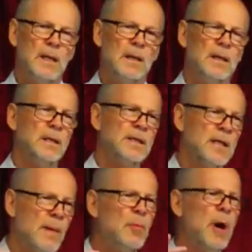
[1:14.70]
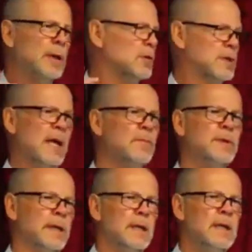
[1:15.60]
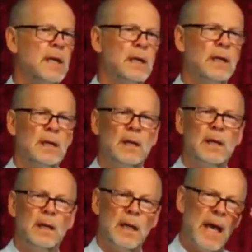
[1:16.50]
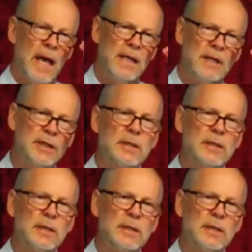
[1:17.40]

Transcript: Someone or something has